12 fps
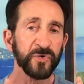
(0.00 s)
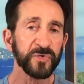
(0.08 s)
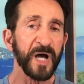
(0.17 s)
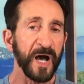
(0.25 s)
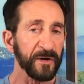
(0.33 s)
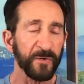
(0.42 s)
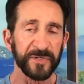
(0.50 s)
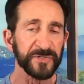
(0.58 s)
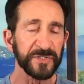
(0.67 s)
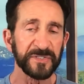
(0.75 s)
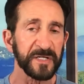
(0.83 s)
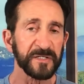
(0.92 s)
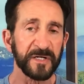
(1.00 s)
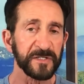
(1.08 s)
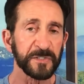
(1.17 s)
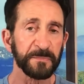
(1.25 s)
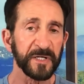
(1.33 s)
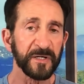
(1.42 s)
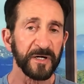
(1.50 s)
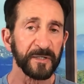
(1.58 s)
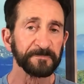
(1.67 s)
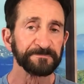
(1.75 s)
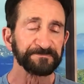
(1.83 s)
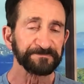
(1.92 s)
who God always intended us to
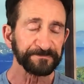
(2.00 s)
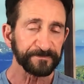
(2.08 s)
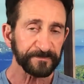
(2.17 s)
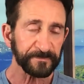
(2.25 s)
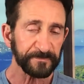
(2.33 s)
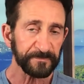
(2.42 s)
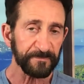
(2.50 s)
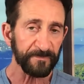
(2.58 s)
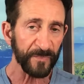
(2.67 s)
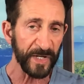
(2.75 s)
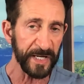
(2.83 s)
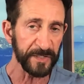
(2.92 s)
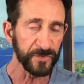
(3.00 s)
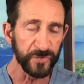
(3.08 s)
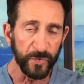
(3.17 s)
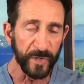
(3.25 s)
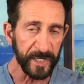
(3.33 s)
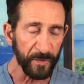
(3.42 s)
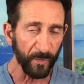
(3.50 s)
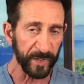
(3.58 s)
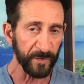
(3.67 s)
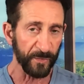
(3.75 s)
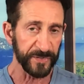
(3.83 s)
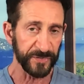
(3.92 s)
become and doing
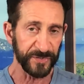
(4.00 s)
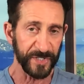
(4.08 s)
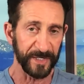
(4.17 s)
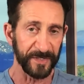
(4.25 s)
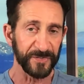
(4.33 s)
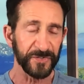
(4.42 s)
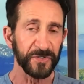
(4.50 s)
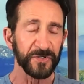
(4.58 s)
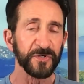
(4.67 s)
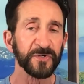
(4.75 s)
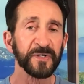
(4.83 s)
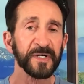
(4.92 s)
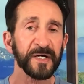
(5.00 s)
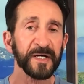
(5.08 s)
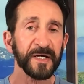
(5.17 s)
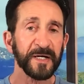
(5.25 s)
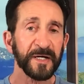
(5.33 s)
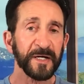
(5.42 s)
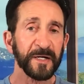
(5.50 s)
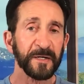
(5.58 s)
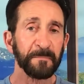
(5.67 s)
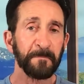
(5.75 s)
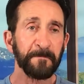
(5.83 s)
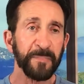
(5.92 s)
what He always intended us to do
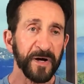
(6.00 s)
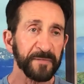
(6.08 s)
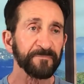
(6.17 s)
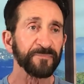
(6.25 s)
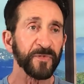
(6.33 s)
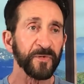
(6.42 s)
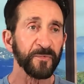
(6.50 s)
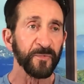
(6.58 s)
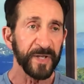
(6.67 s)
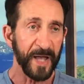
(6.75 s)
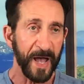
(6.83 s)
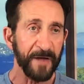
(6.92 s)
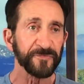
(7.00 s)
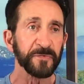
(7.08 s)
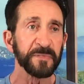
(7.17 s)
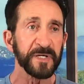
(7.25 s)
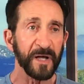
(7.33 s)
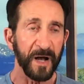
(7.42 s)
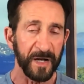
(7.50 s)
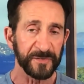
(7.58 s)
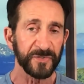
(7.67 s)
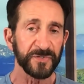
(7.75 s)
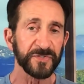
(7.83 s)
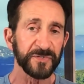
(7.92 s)
but we have to be
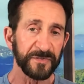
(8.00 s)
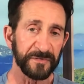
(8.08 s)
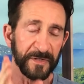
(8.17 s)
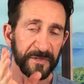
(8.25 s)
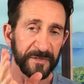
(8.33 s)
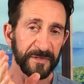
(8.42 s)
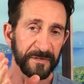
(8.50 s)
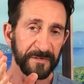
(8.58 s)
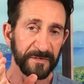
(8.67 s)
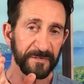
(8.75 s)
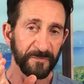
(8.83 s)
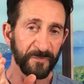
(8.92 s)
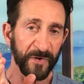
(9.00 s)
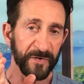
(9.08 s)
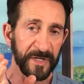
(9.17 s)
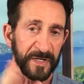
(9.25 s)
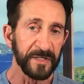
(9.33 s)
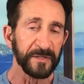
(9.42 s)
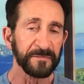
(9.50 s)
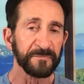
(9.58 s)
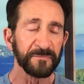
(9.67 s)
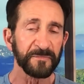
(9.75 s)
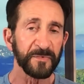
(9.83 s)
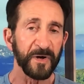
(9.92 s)
conscious that we're
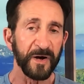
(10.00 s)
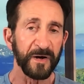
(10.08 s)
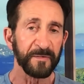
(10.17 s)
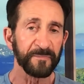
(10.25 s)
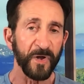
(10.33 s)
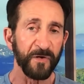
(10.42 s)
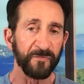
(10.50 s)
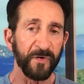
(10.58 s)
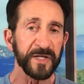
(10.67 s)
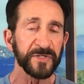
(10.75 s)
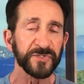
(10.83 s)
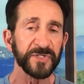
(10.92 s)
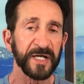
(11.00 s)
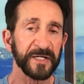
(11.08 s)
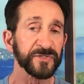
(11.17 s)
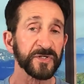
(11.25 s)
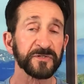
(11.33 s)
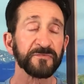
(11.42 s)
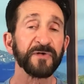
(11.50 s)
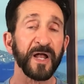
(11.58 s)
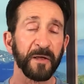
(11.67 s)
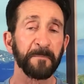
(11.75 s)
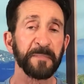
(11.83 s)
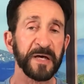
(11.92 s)
in um, a race and it's a
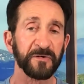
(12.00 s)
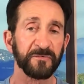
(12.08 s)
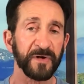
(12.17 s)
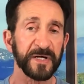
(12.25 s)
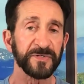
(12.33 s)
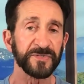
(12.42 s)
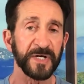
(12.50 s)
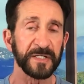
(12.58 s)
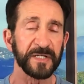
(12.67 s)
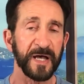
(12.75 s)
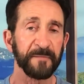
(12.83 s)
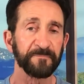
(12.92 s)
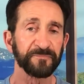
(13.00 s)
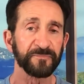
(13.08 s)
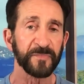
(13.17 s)
developmental race at that.